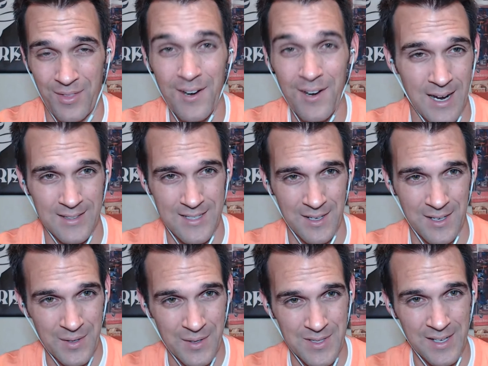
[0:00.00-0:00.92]
theory not to
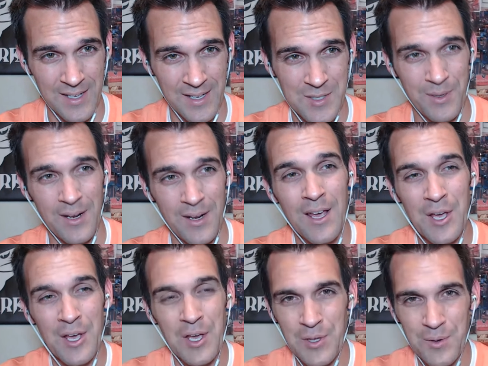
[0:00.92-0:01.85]
sell those things, but
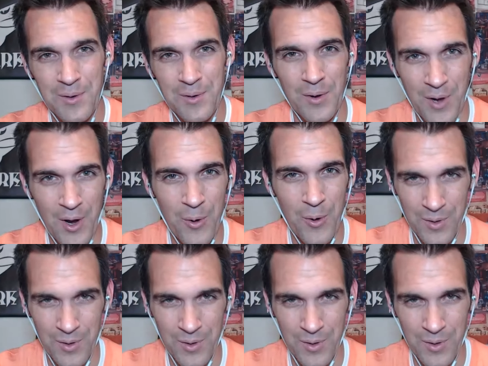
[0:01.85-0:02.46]
you don't know